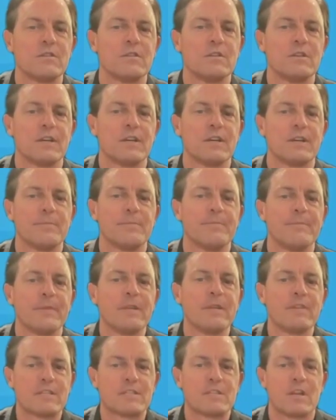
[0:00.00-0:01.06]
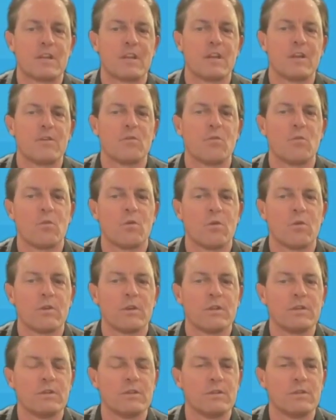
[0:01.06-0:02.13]
um, investing in or
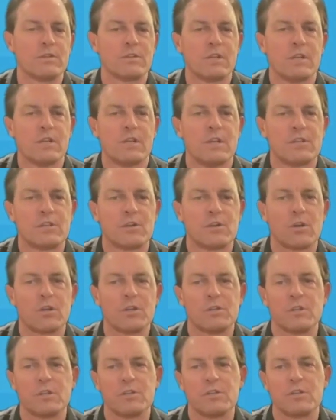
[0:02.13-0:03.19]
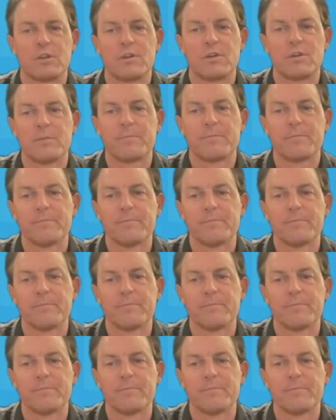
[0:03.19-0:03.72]
is starting to consider?